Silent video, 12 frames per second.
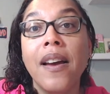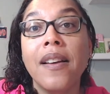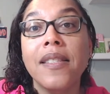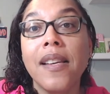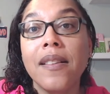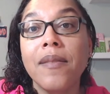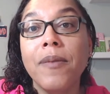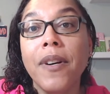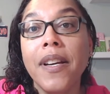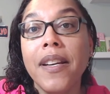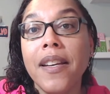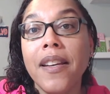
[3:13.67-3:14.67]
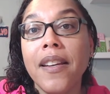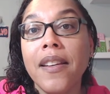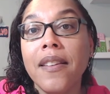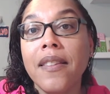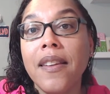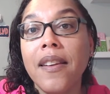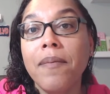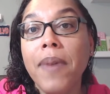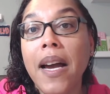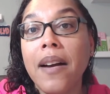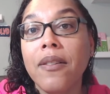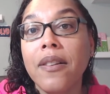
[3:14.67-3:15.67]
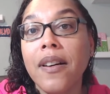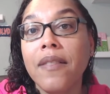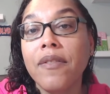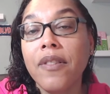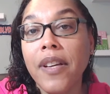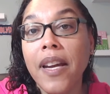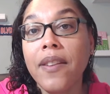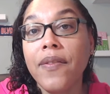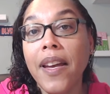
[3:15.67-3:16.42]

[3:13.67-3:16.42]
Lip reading: celebrating the power of creative